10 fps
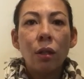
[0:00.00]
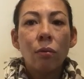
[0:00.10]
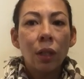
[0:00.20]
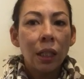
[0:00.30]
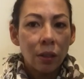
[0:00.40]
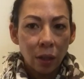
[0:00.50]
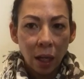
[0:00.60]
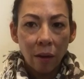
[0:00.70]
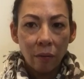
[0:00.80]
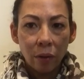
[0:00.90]
you really
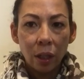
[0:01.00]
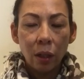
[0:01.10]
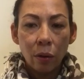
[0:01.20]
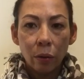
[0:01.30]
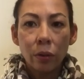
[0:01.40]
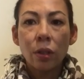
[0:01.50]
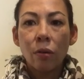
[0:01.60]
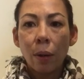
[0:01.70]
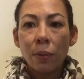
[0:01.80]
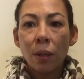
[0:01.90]
don't have very long to
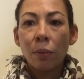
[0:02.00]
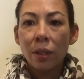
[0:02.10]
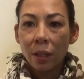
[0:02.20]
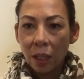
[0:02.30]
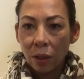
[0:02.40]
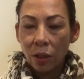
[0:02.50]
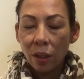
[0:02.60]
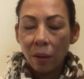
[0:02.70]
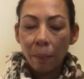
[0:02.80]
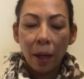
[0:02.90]
grab someone's
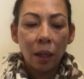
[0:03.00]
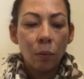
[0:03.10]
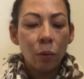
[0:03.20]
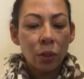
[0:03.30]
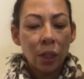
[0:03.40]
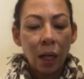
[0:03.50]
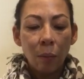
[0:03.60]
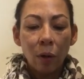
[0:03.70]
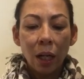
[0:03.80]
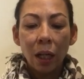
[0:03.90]
attention and make them want to
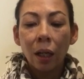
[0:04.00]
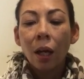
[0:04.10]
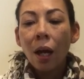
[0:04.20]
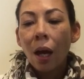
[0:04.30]
keep reading.